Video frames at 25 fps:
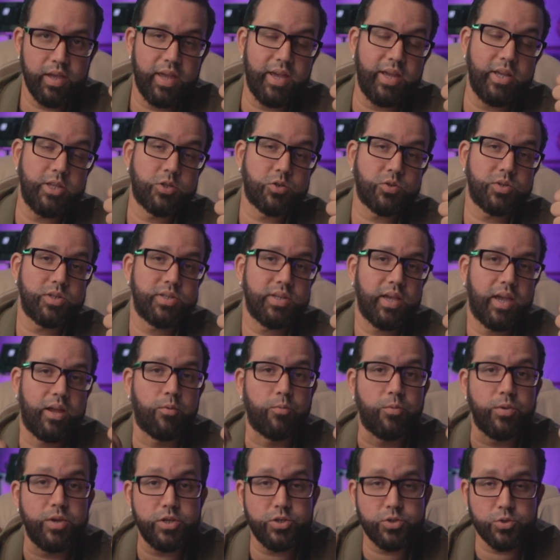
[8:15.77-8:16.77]
interests,
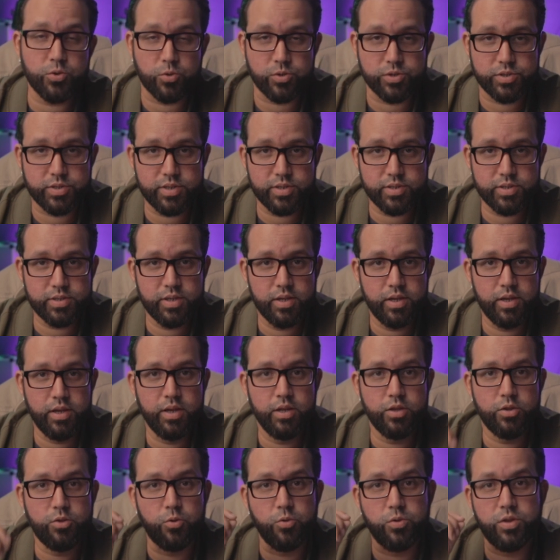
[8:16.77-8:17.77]
and resources
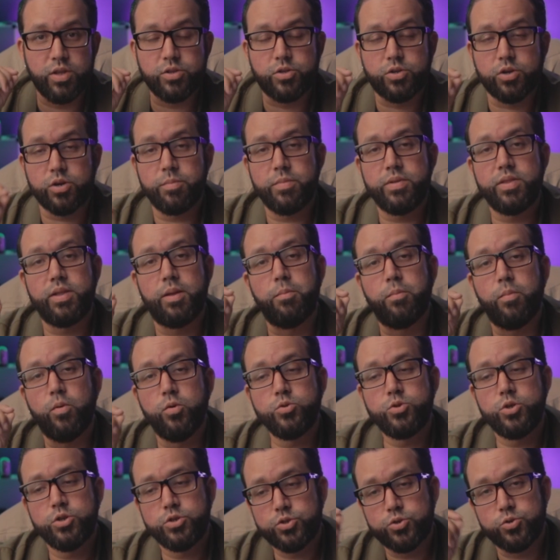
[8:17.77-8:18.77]
to determine the
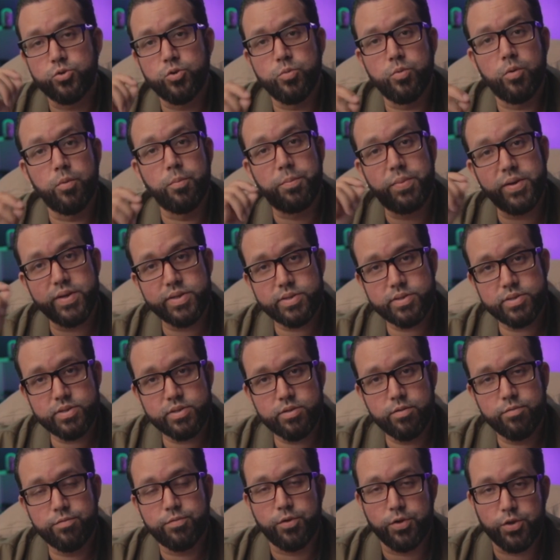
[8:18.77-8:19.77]
most suitable
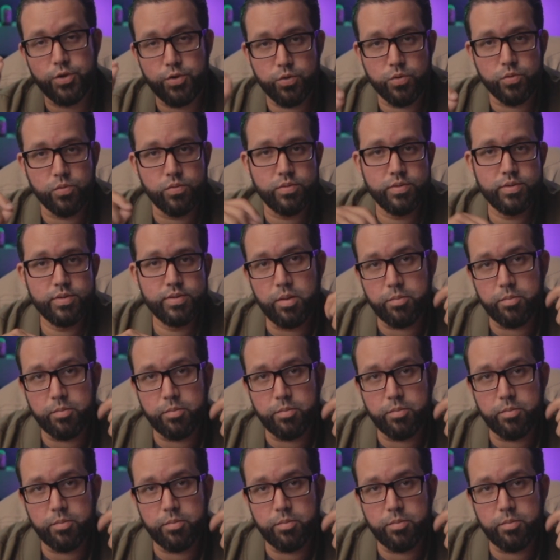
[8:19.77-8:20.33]
business for you.